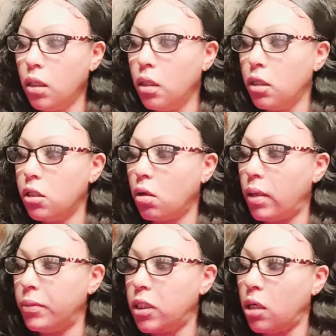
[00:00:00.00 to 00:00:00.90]
So
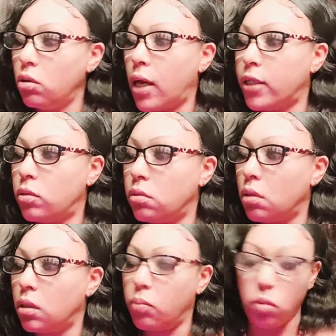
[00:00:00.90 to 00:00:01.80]
let me tell you guys who's
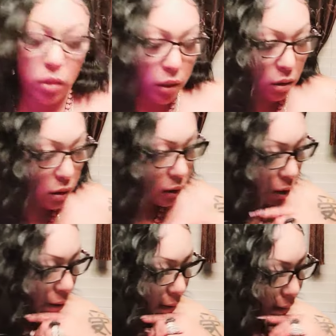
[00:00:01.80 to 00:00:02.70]
on the board.
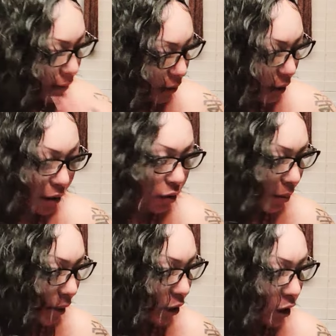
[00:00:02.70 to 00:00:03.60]

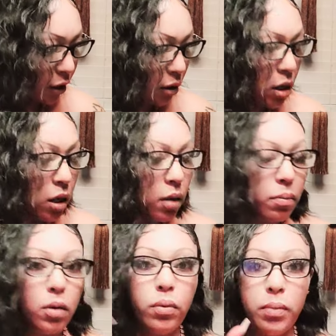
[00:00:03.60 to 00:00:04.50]
Everybody's here.
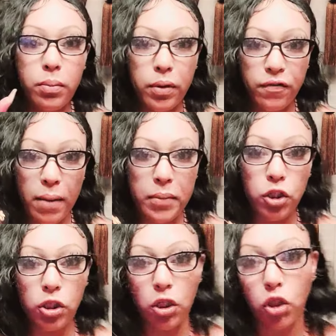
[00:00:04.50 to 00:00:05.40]
But remember, if I
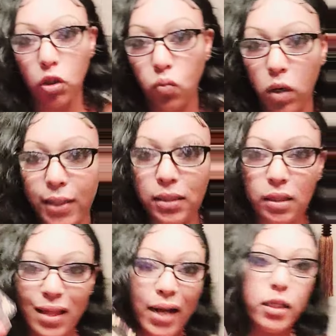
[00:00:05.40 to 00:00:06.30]
mention it just once,
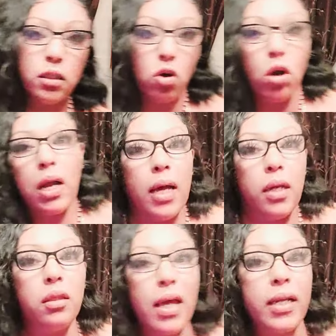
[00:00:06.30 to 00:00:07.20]
that is an
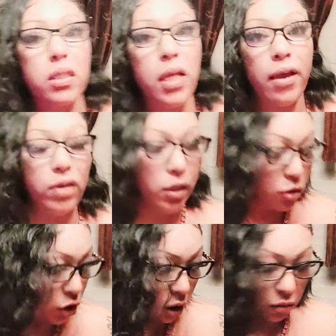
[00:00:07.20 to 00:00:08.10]
arcana. That is a heavy
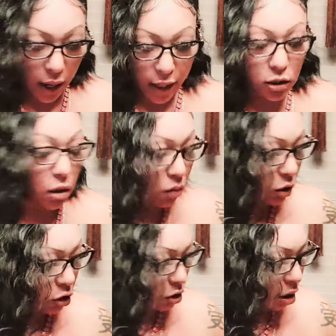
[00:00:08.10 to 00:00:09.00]
energy, okay? So
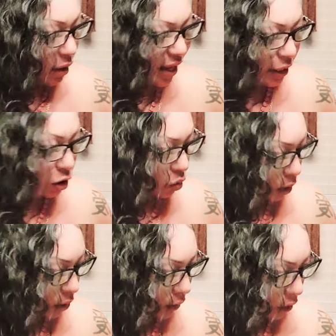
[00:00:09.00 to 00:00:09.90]
the star, that is
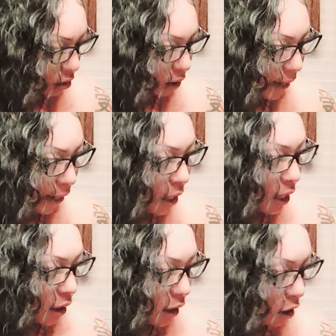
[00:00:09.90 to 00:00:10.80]
Aquarius, okay?
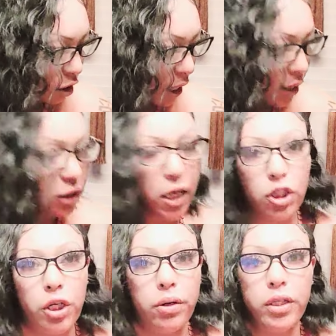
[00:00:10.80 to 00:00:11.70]
Leo,
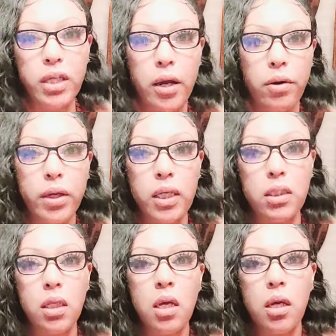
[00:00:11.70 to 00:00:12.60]
Sagittarius,
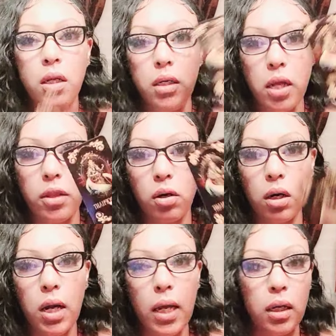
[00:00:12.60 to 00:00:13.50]
Aries, another
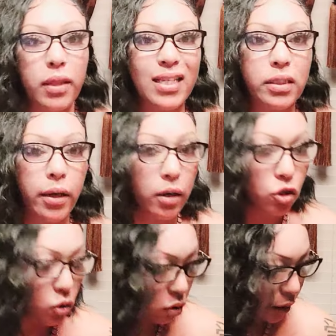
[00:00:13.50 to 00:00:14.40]
arcana. That's
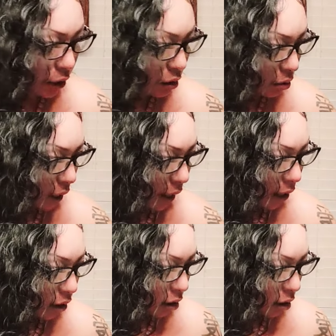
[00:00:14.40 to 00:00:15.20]
Taurus, okay?